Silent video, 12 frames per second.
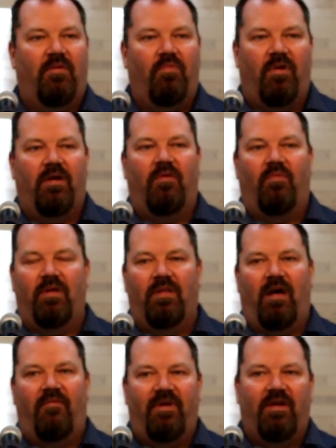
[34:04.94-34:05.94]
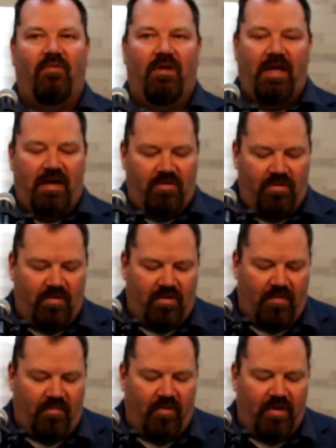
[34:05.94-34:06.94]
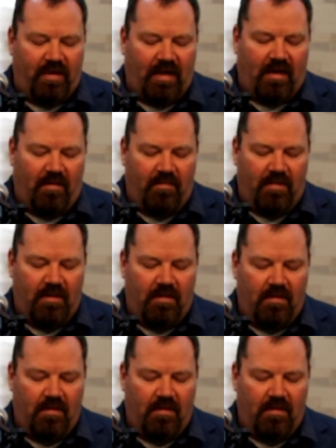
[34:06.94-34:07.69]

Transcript: that we're in a loving relationship with Him.